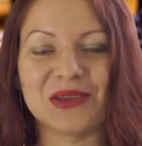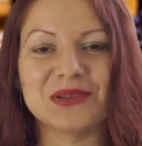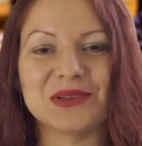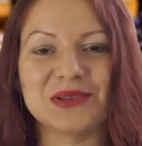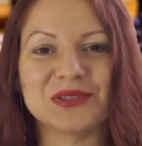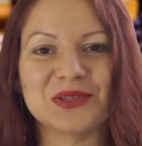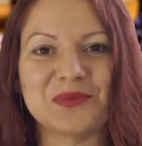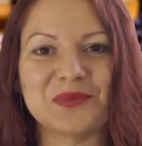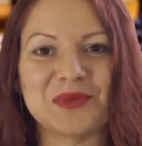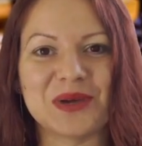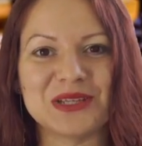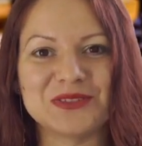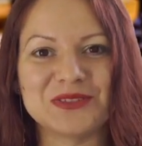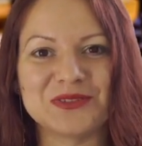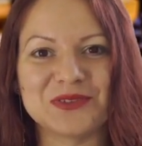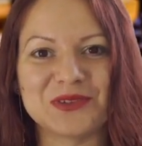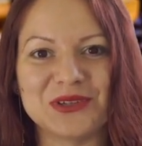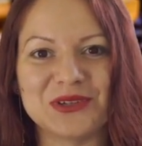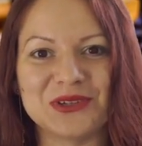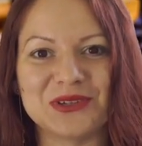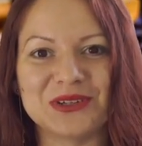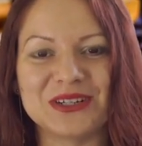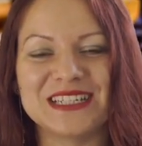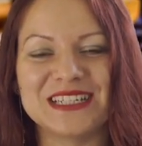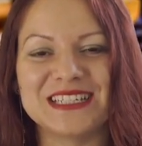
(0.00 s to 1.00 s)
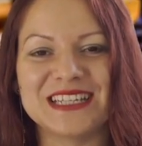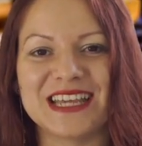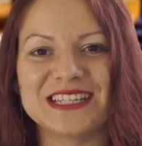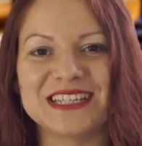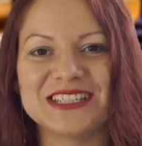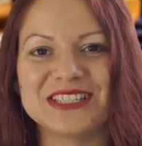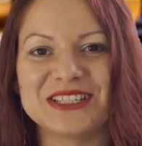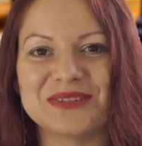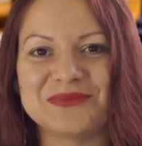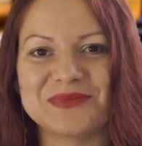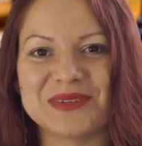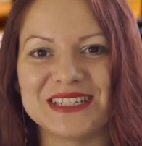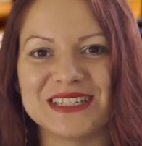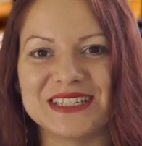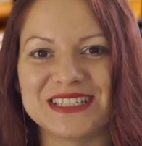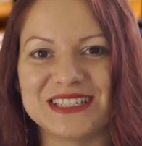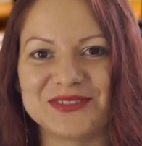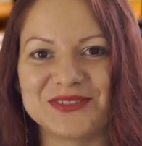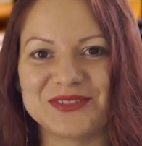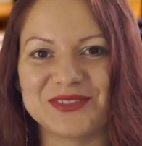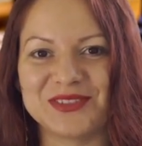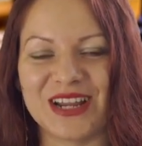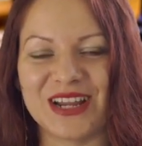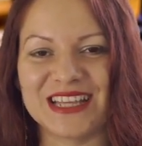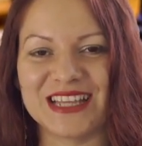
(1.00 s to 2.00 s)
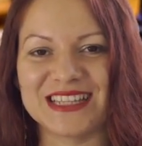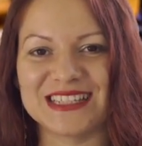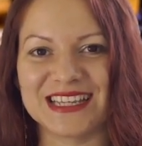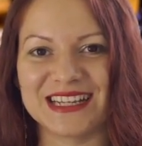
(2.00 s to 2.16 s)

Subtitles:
you so much for your attention, my dear friends,